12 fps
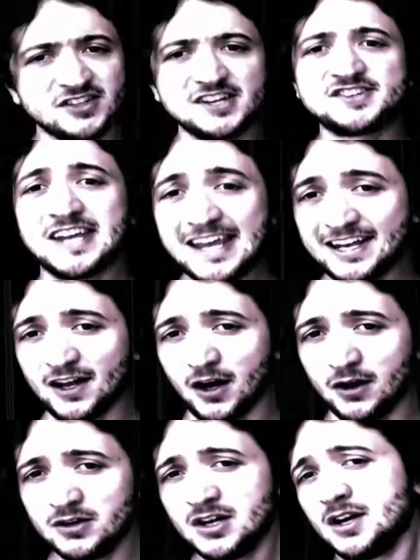
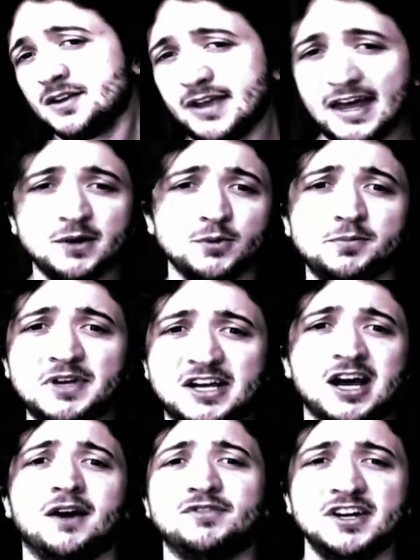Latino, then it would be
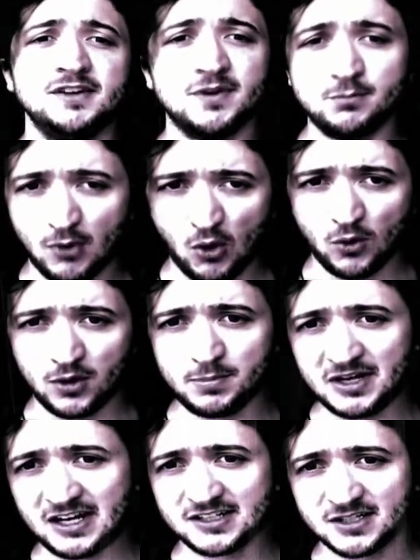covered even more
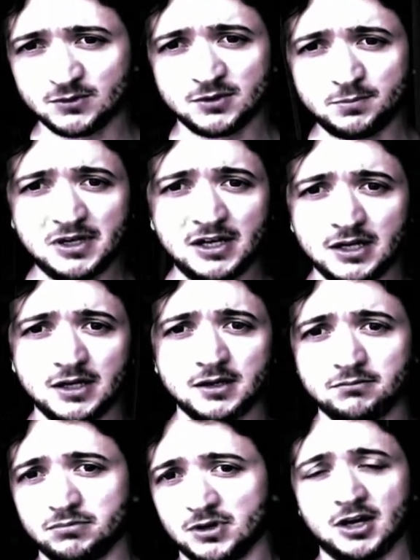because it would be
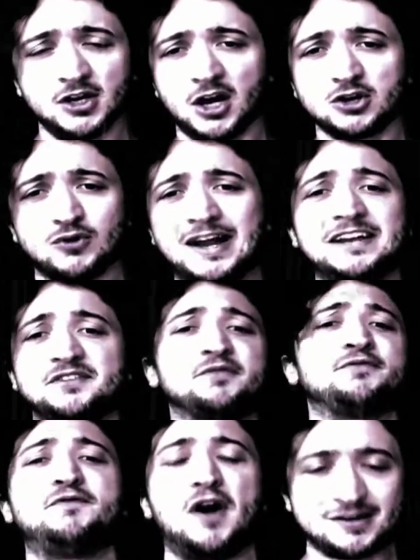a great
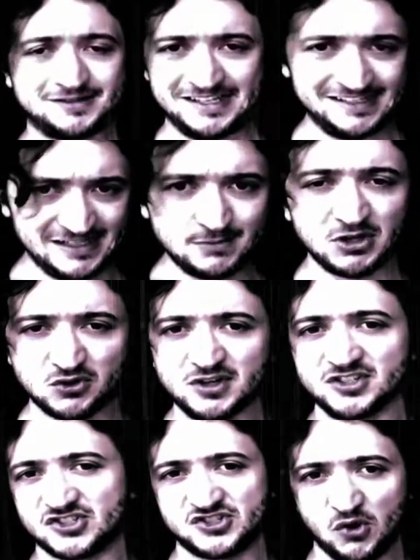these
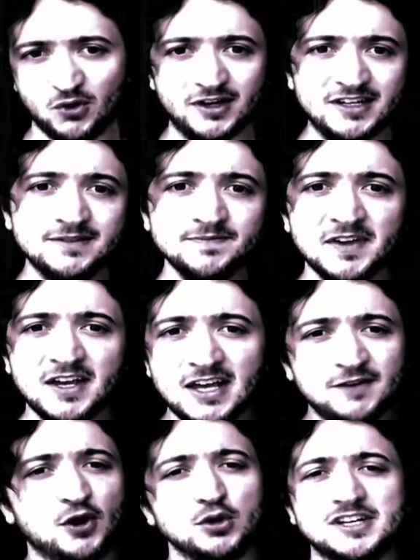immigrant story.
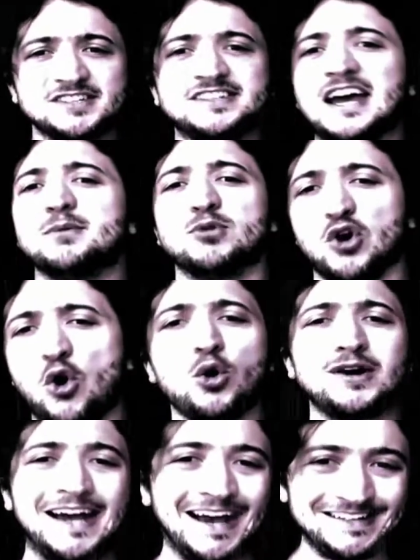If only his name were
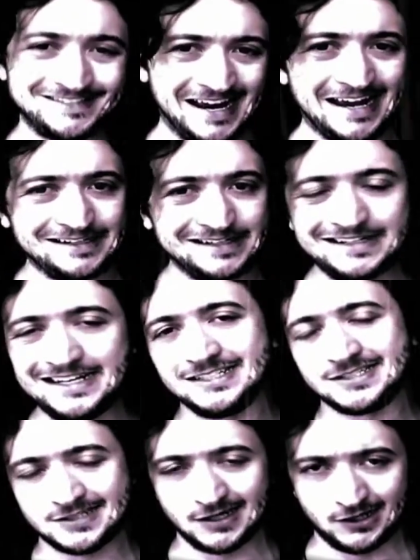Jorge
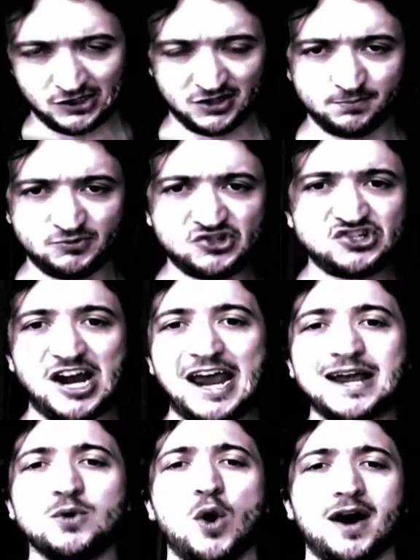Sandinista or Che
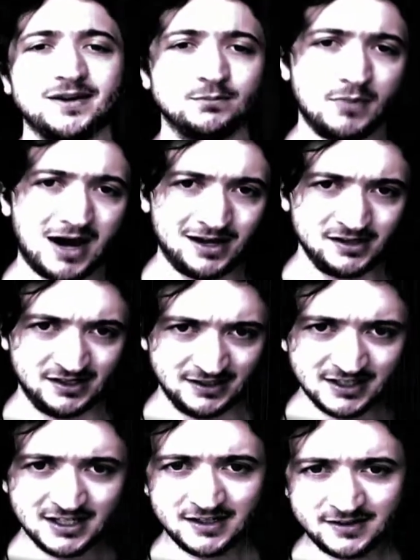Guatemala,
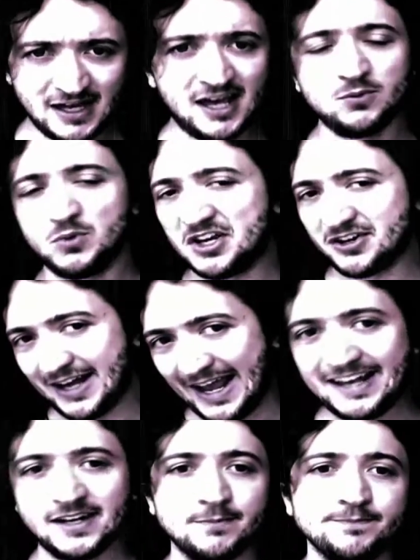then we could
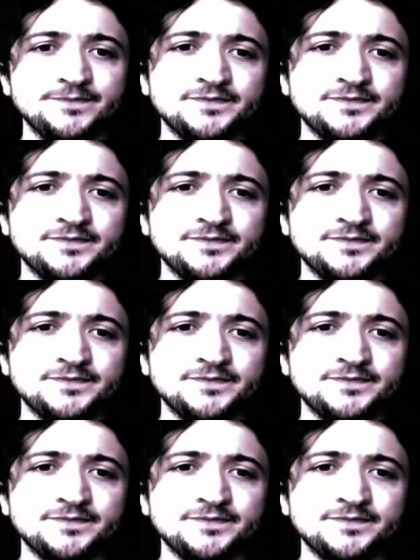hate him.